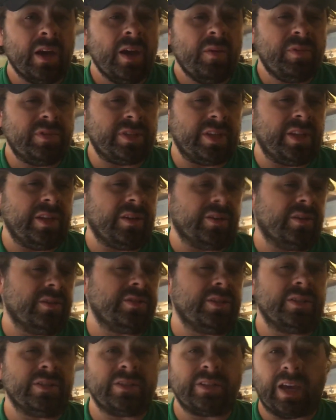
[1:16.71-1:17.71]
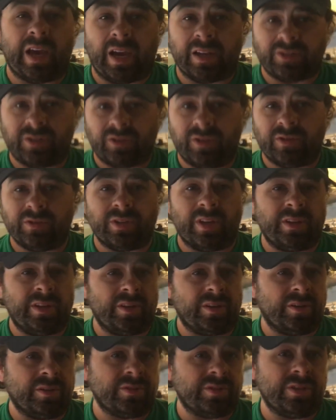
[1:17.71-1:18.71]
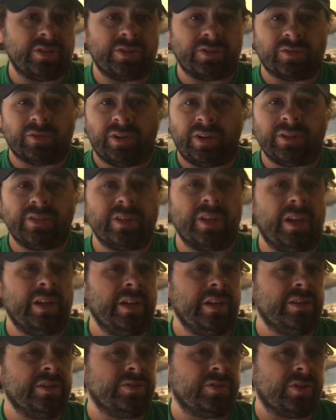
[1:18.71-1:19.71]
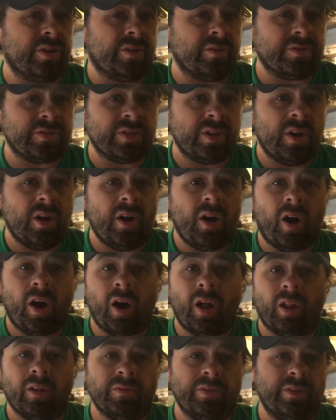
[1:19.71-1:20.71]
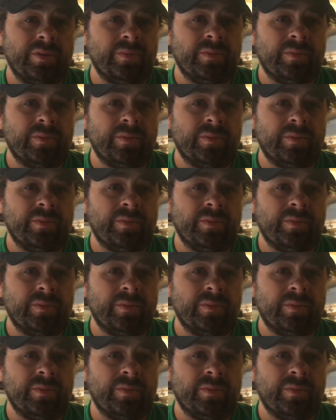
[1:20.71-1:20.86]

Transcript: Because I think you're going to see statues, I think you're going to see streets, and he deserves all of it